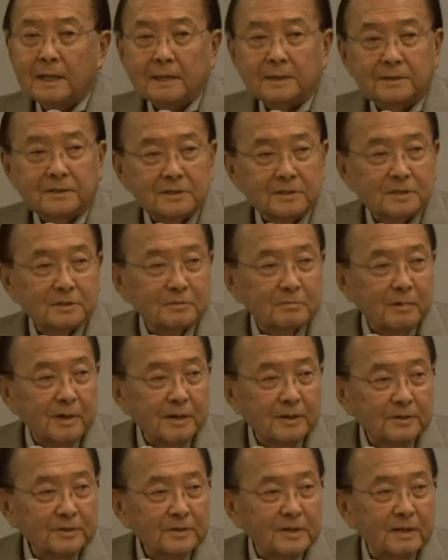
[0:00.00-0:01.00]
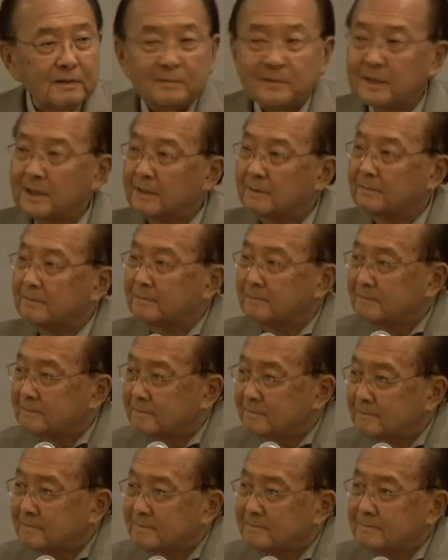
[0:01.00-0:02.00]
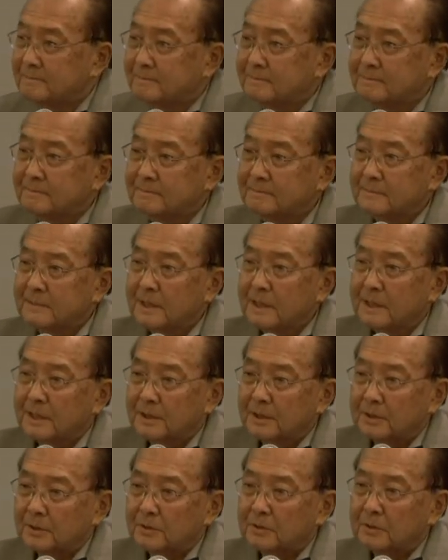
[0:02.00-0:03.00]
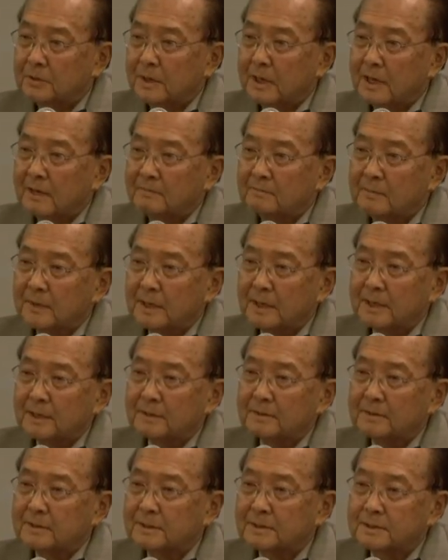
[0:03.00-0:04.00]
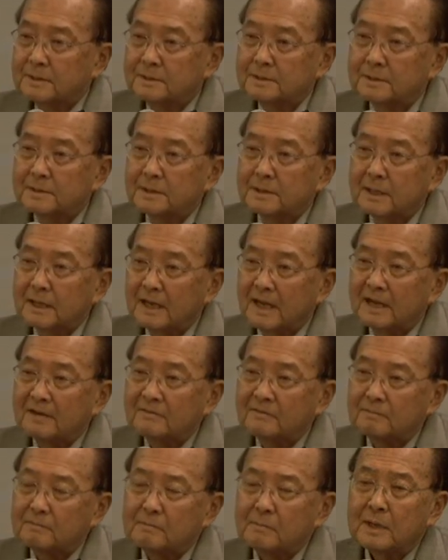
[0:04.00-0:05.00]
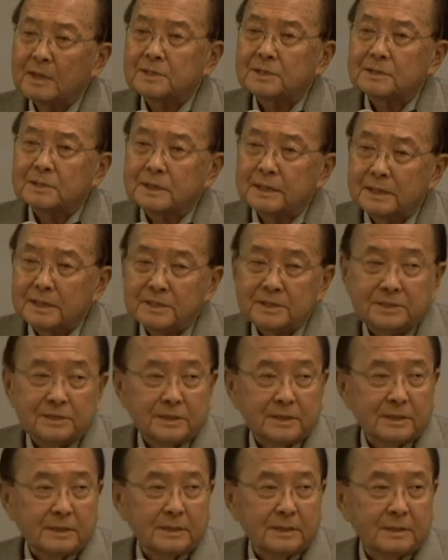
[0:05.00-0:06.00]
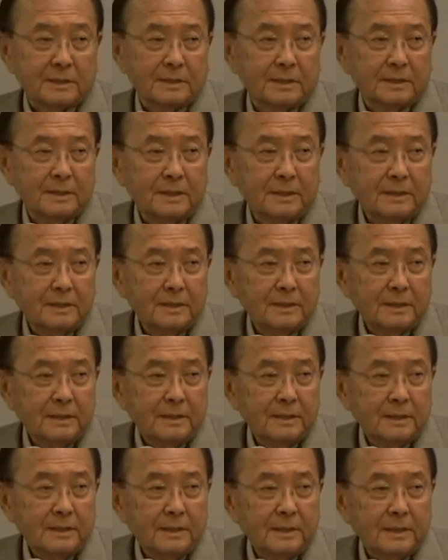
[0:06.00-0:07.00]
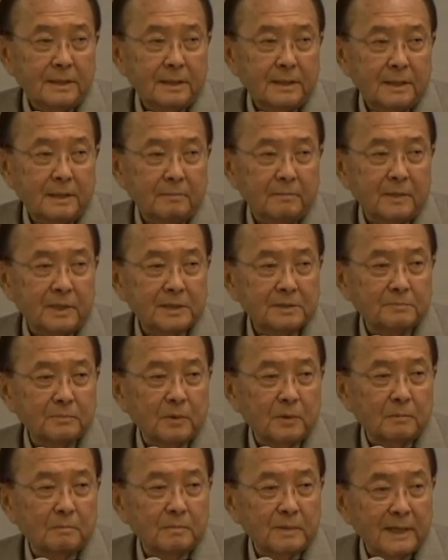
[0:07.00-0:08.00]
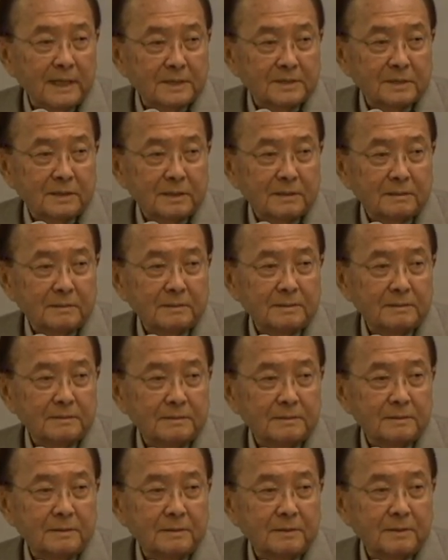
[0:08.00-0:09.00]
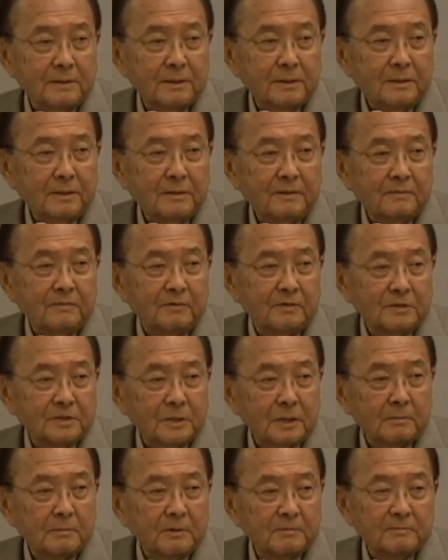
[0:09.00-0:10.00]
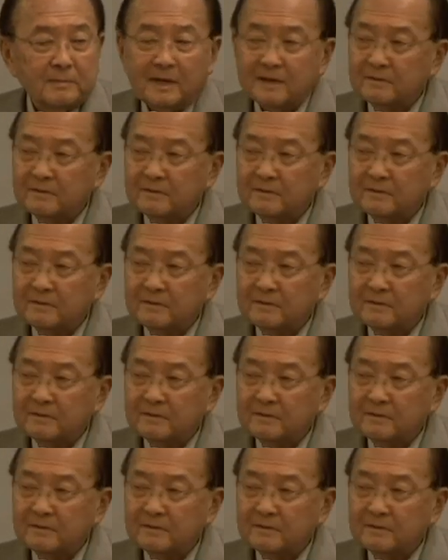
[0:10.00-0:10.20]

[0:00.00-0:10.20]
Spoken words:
And this is where you come in. You have made life much easier and much more pleasant for some of